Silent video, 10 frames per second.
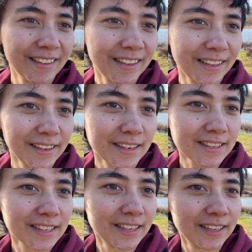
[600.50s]
and there's...
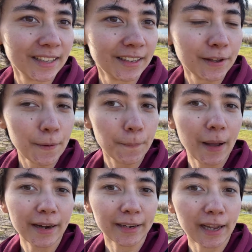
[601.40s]

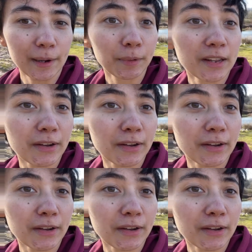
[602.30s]
Man, I can't believe